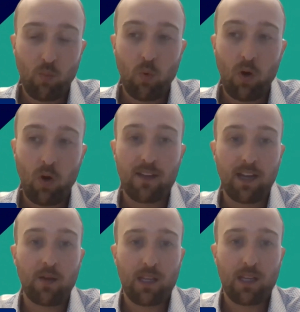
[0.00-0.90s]
what is
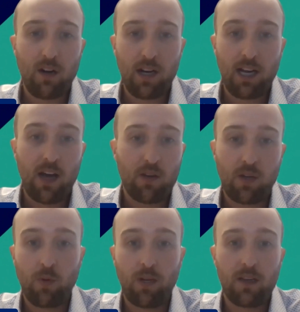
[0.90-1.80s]
out there and how
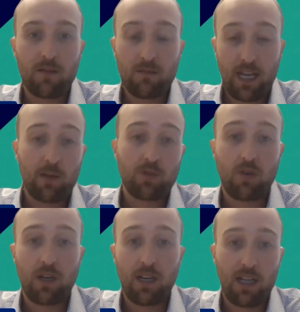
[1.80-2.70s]
can we
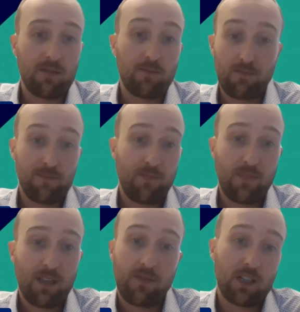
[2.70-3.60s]
capture it and
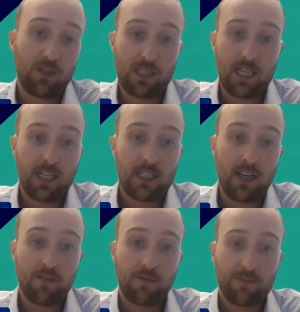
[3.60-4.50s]
eventually take it down.